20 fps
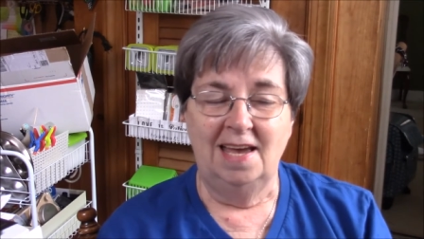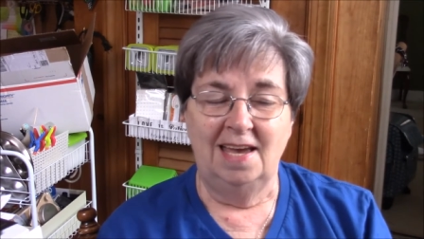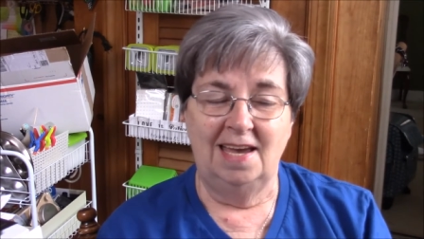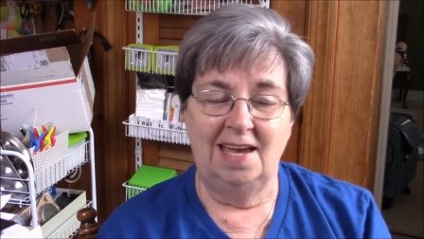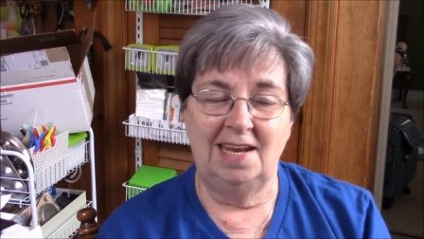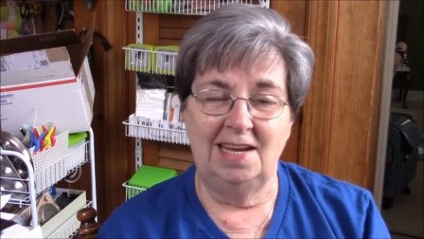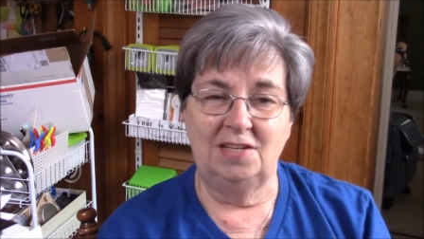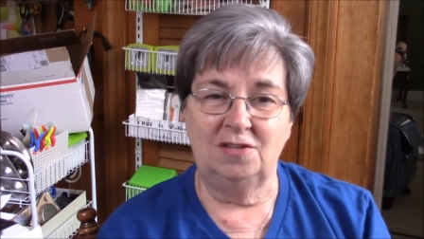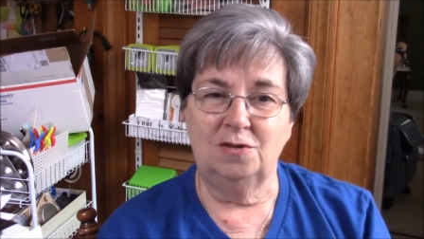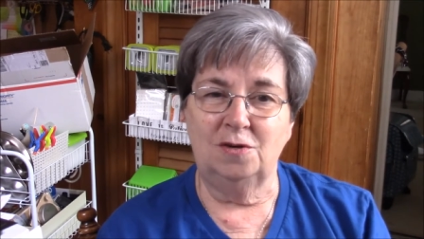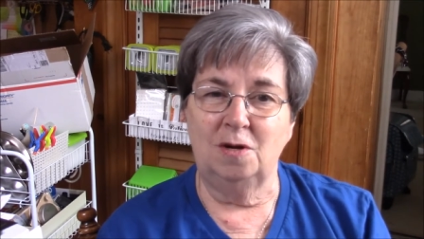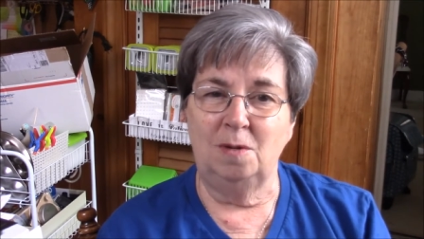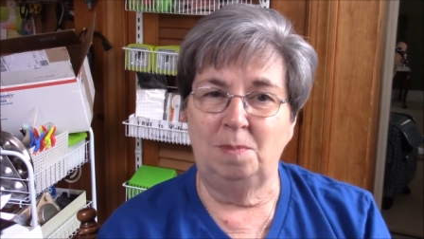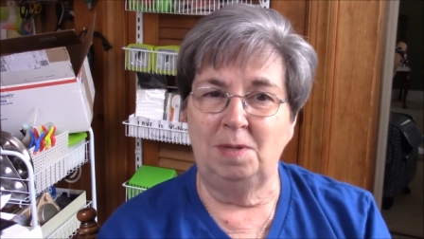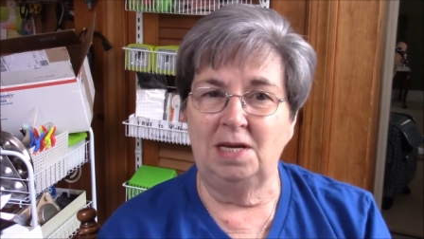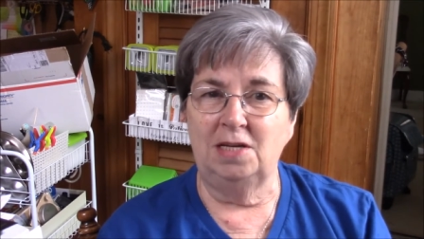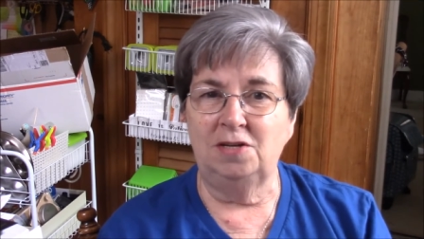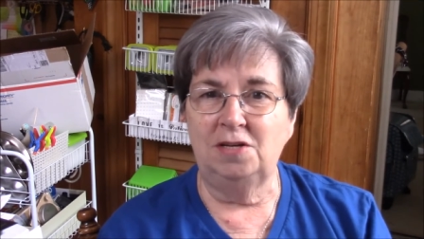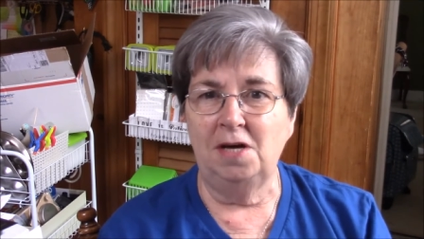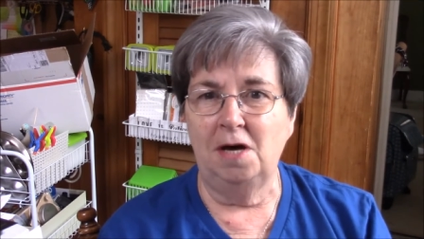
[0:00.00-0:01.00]
And it's going to
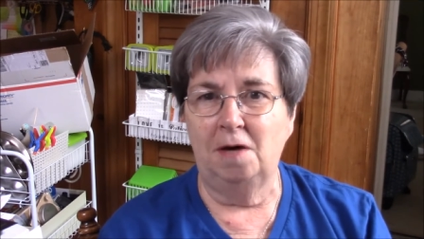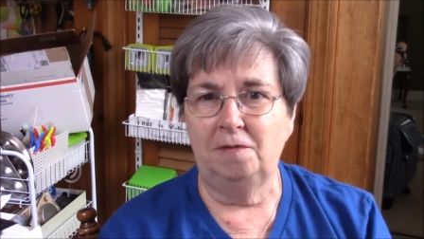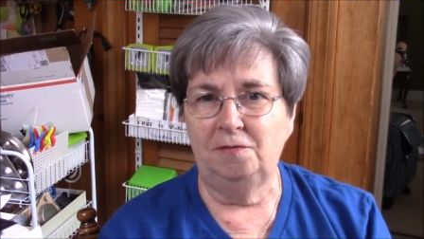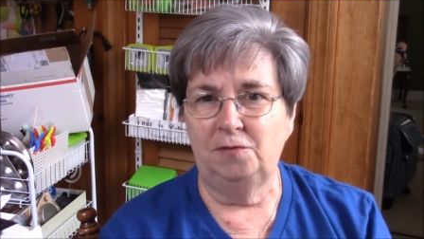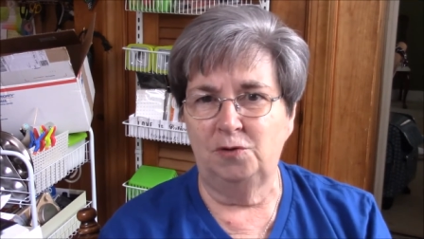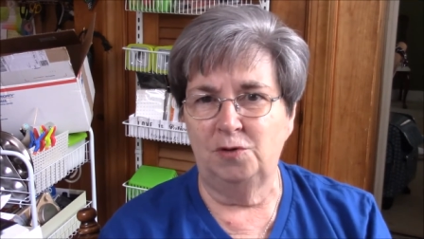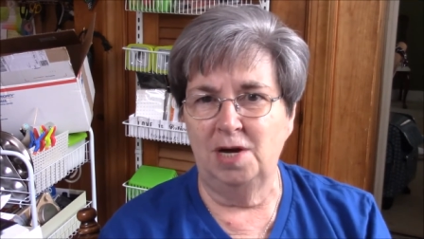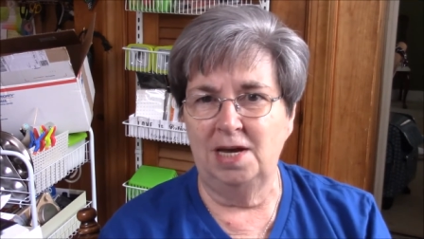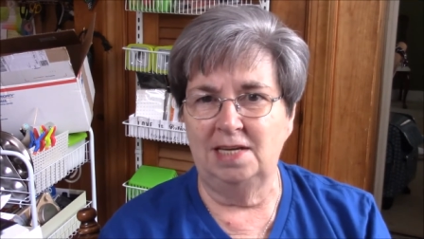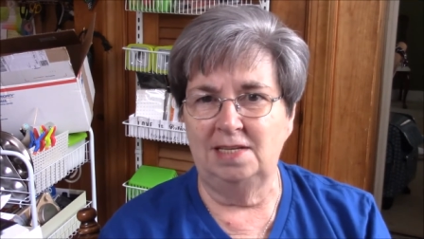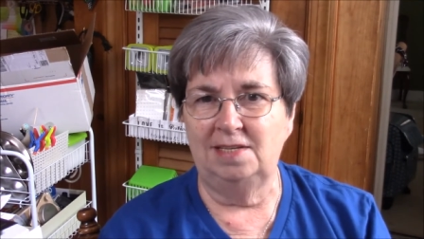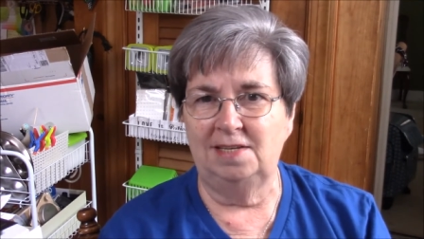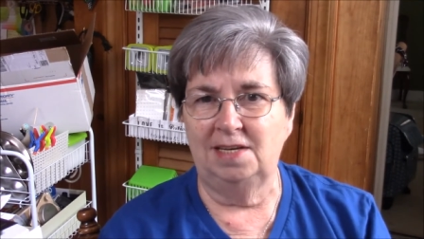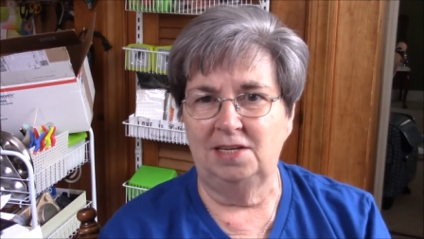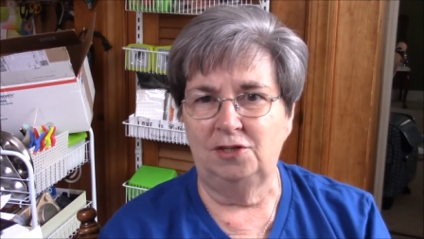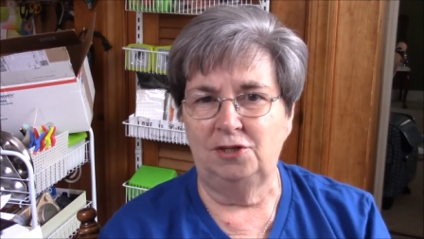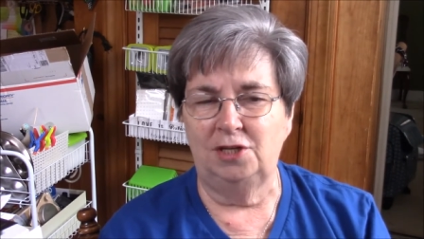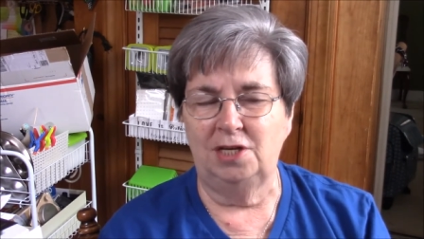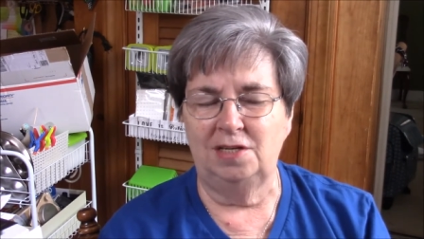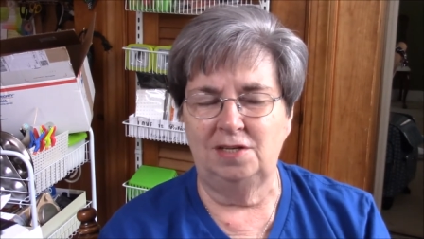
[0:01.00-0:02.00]
be a tough
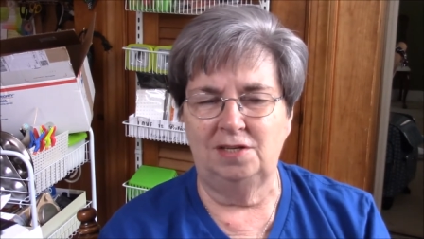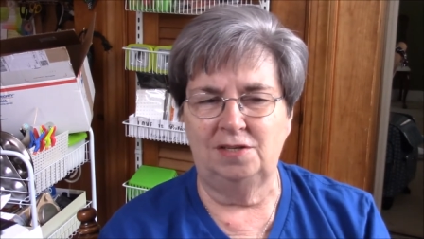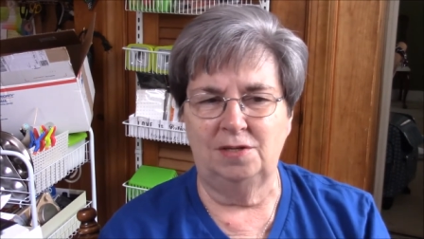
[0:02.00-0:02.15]
transition.